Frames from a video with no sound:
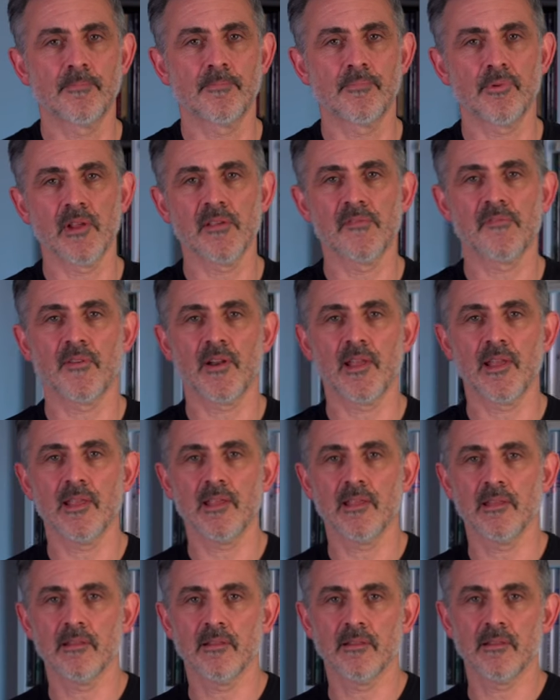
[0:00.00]

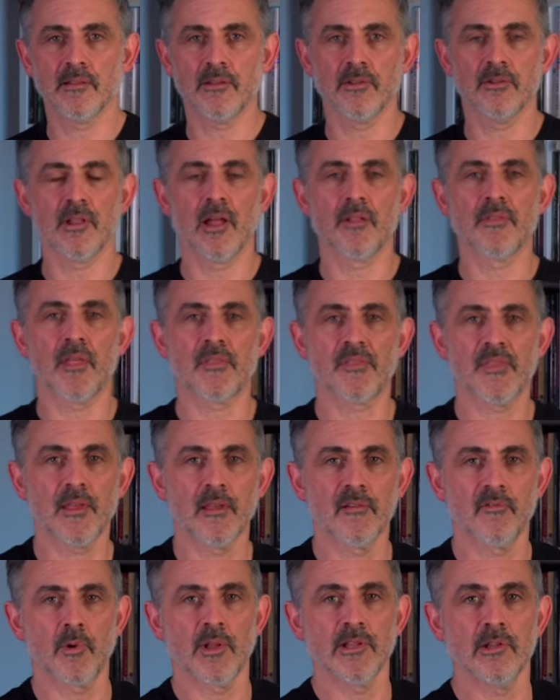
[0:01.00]
Briefly, you know that
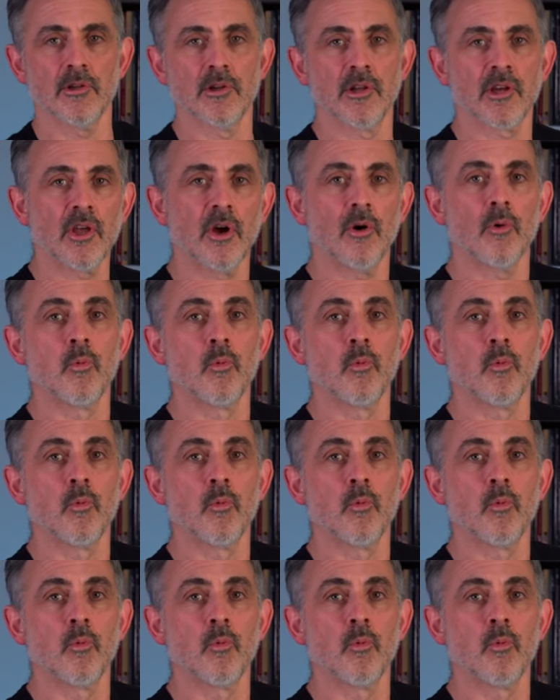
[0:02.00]
thing of when you look at a